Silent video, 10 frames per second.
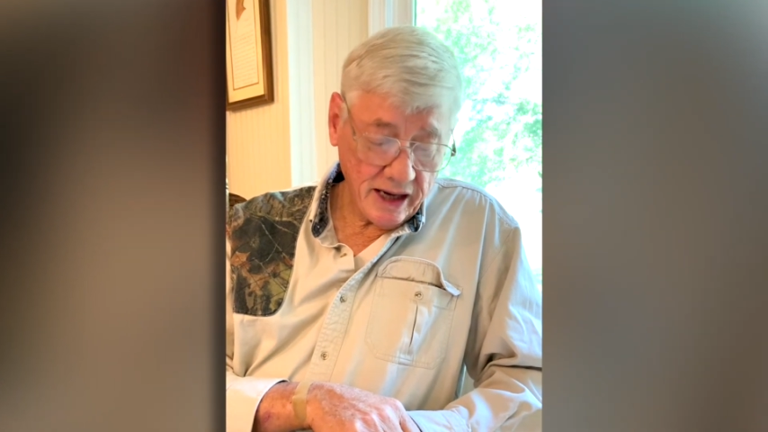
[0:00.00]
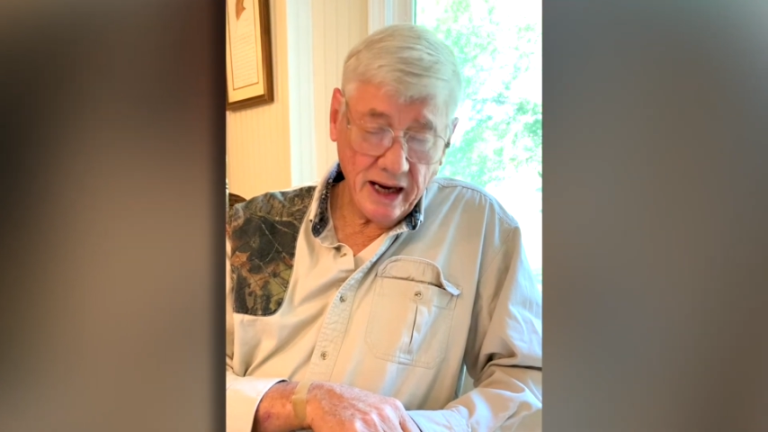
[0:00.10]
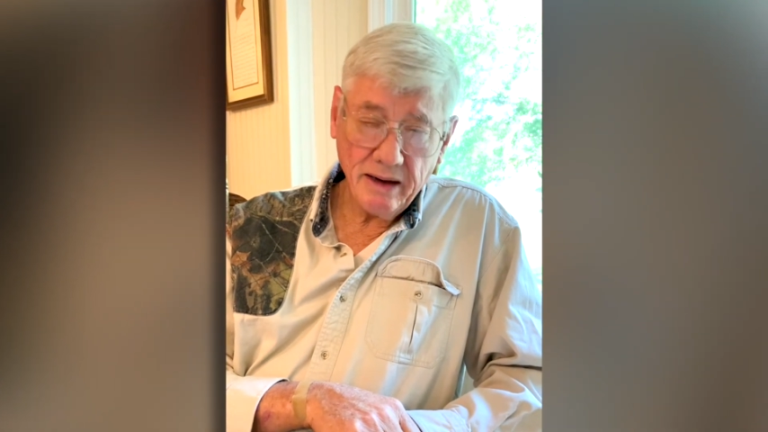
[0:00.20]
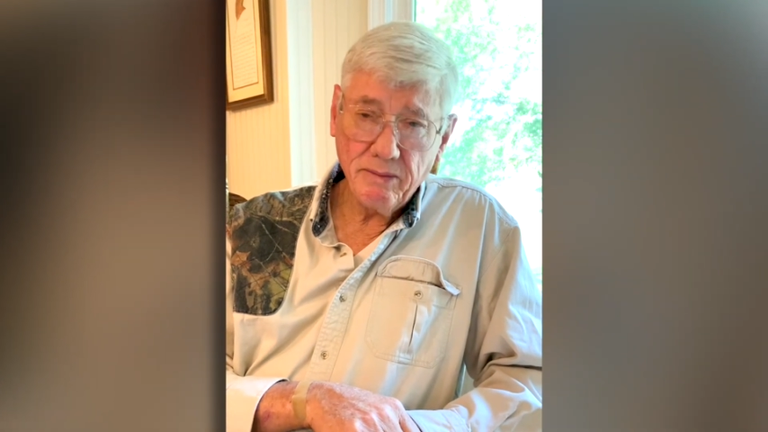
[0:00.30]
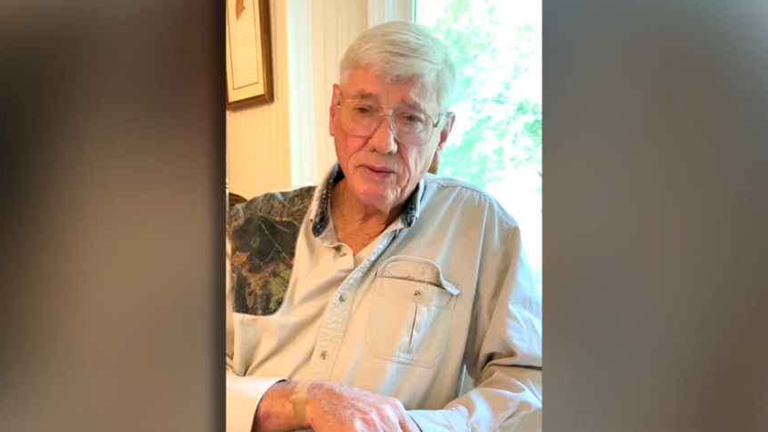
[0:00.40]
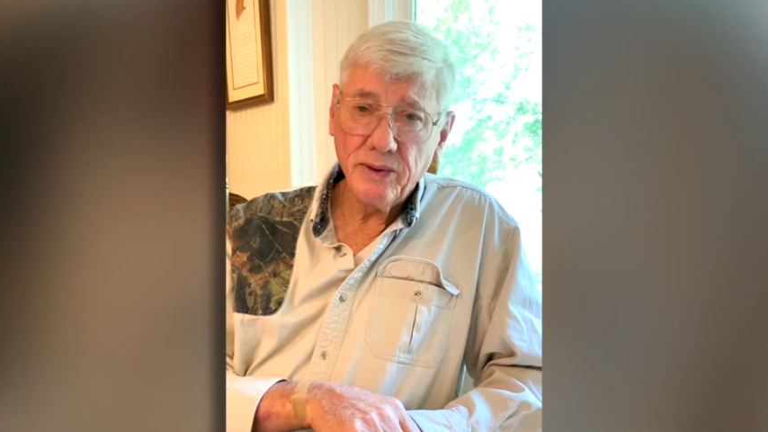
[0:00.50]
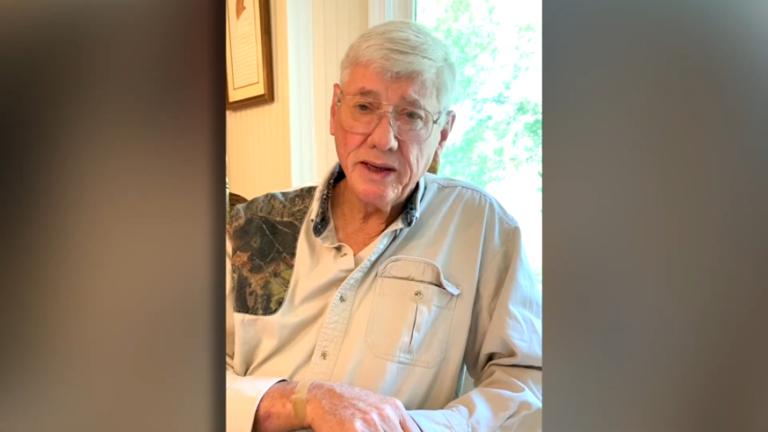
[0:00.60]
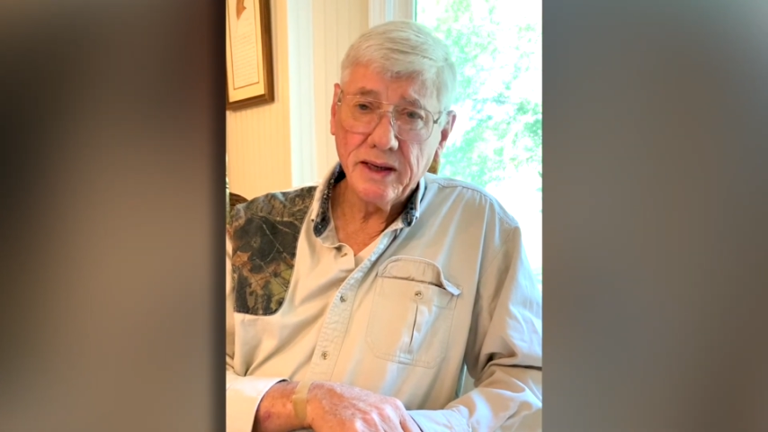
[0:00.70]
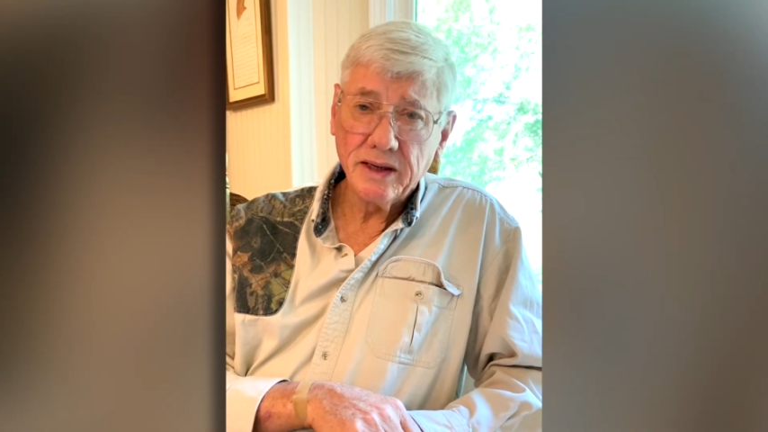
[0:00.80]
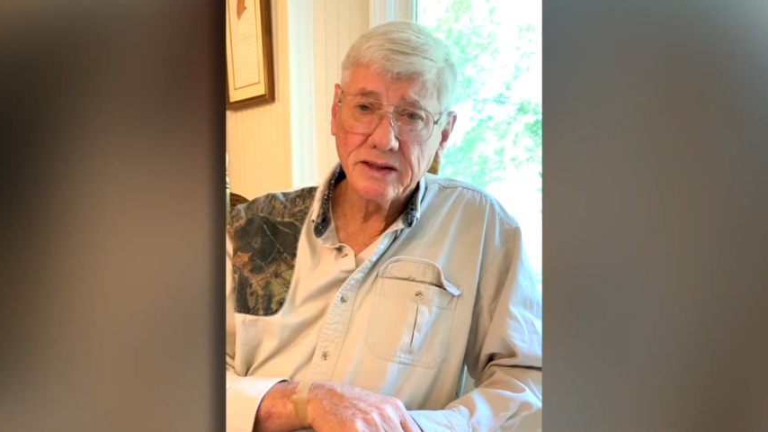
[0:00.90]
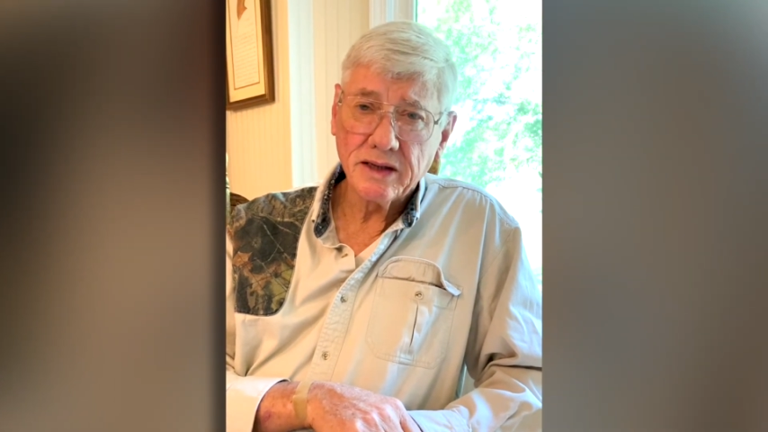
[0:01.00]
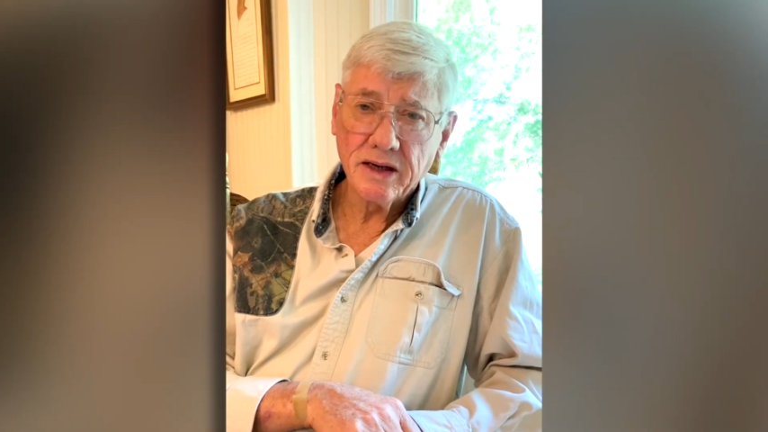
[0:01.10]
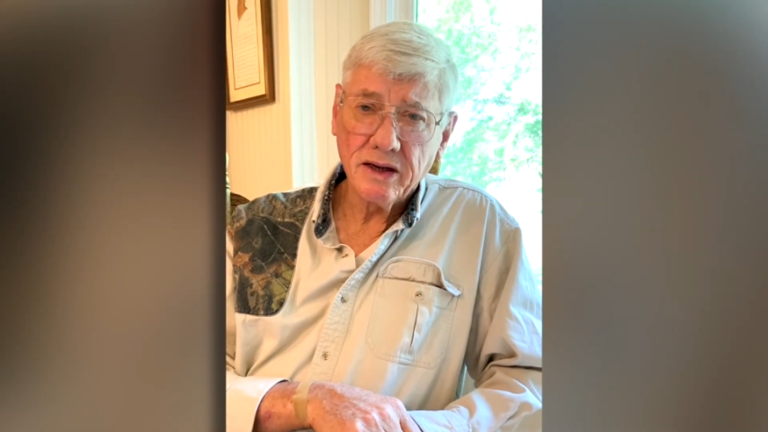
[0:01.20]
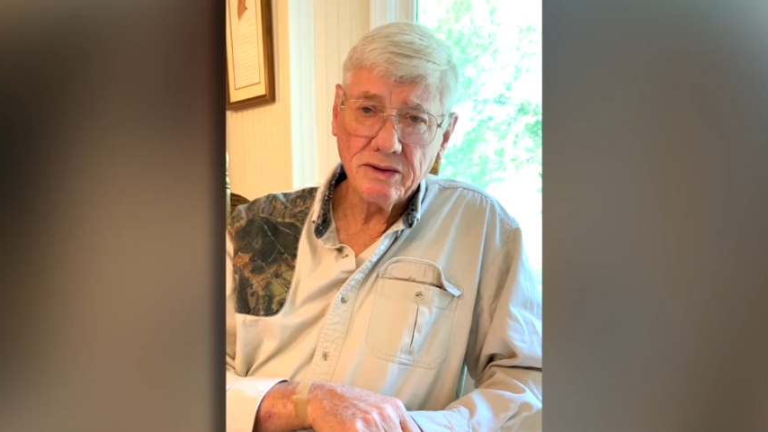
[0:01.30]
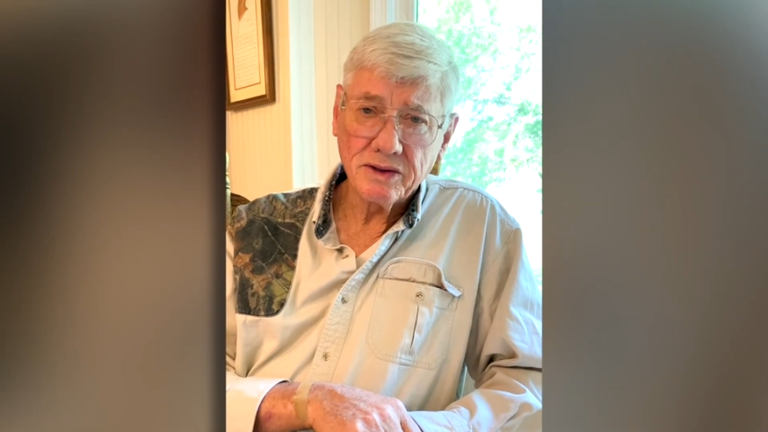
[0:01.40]
and bring us
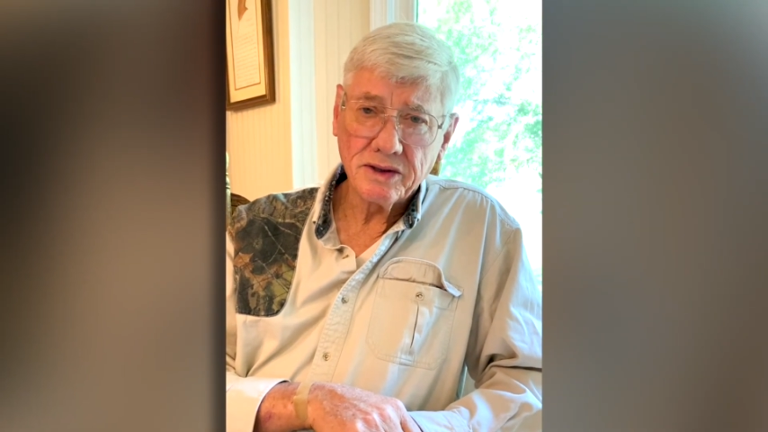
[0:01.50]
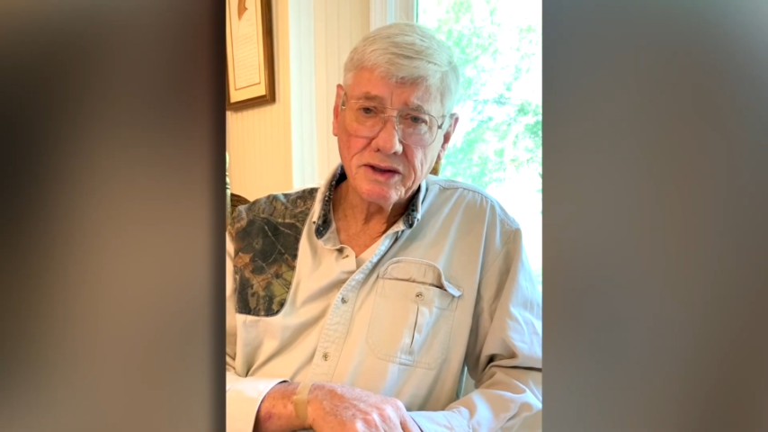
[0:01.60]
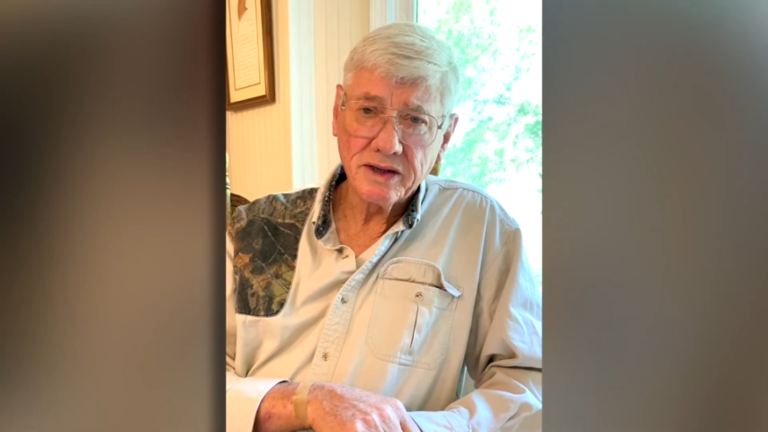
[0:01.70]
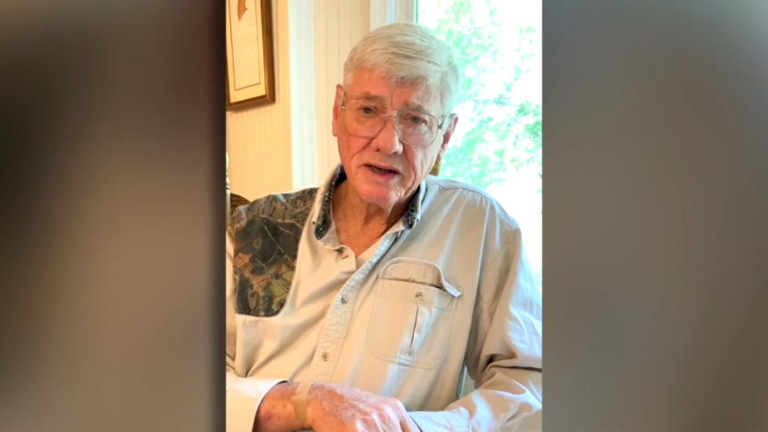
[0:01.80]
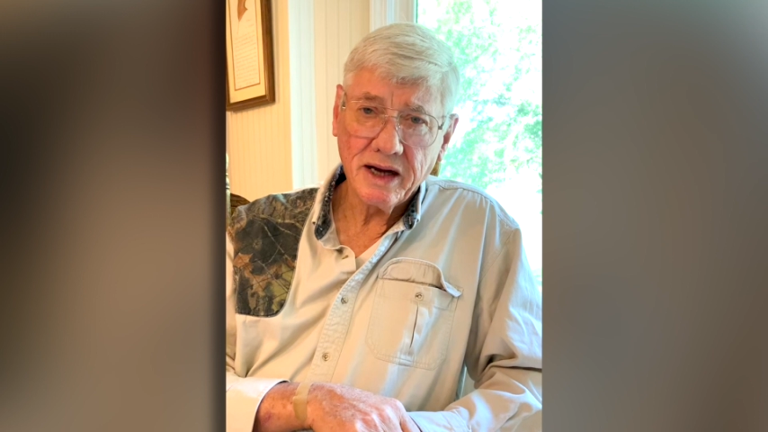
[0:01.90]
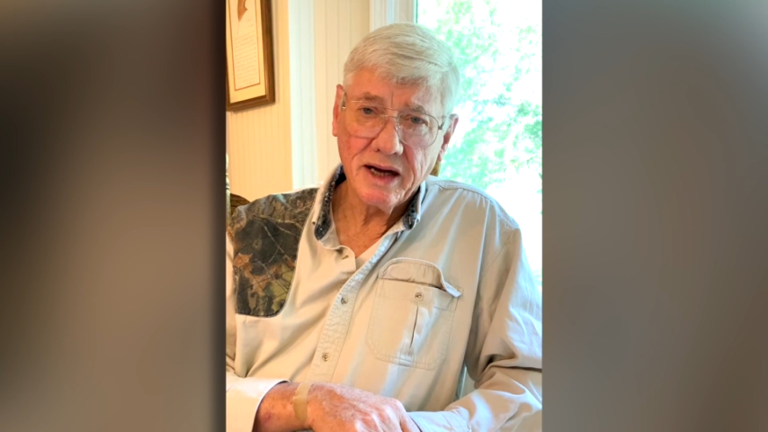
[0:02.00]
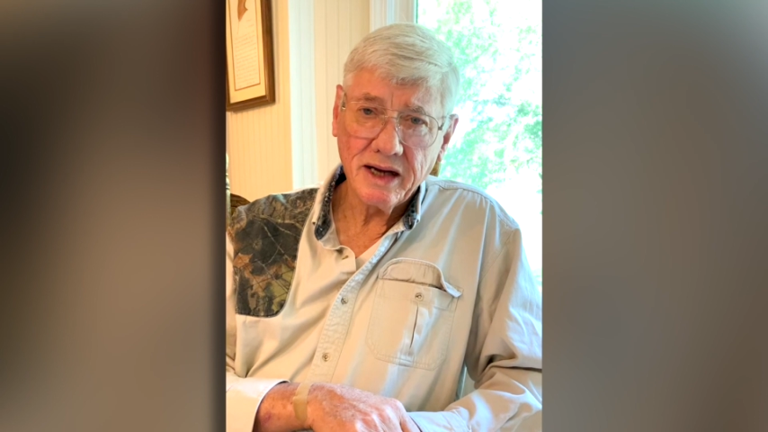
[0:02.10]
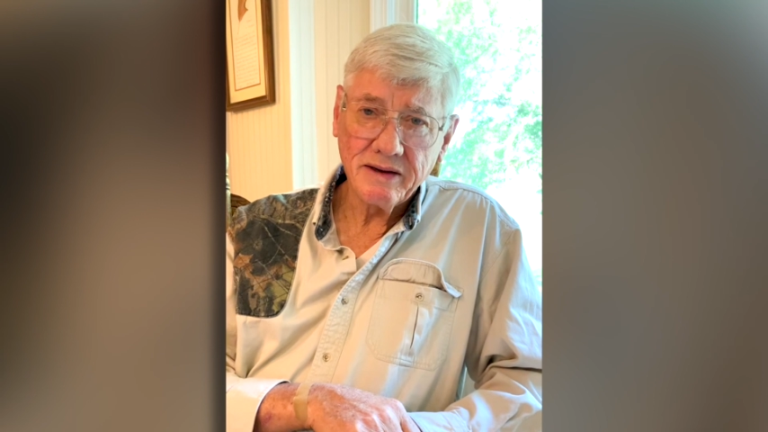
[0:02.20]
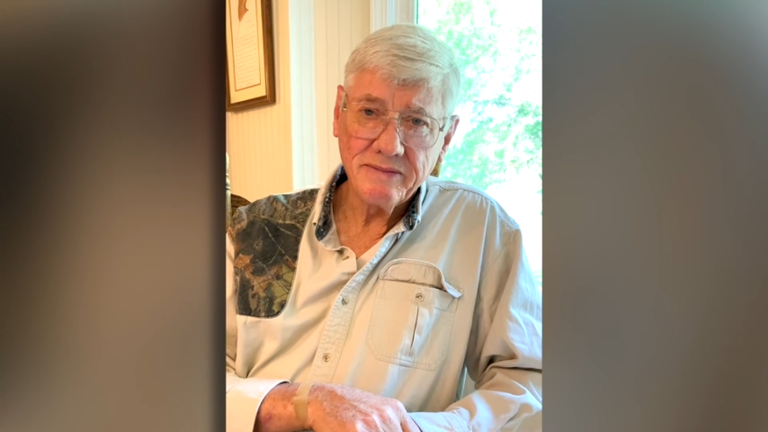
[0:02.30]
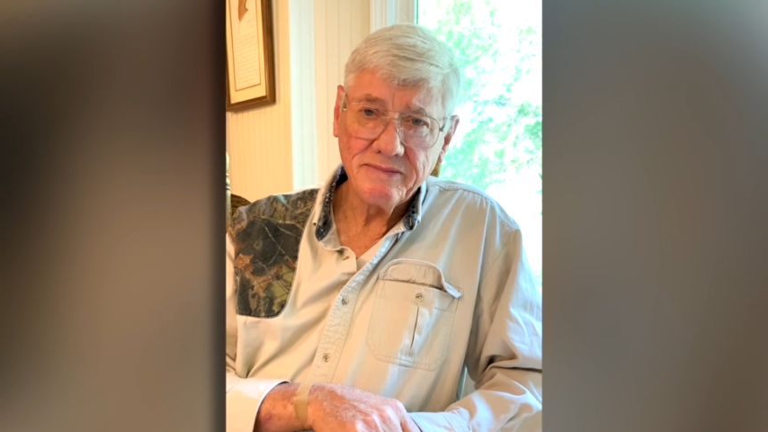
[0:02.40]
closer to God.